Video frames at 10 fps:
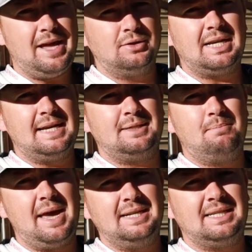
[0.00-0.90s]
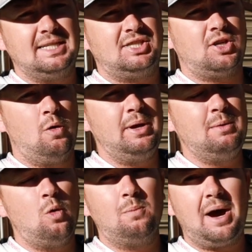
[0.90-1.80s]
downsizing baits get so
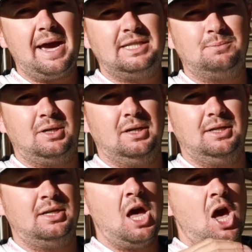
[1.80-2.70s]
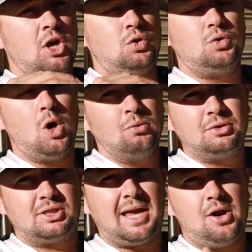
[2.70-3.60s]
many more bites is because you don't
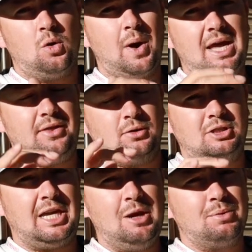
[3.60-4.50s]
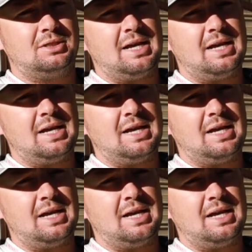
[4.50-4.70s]
scare away those keeper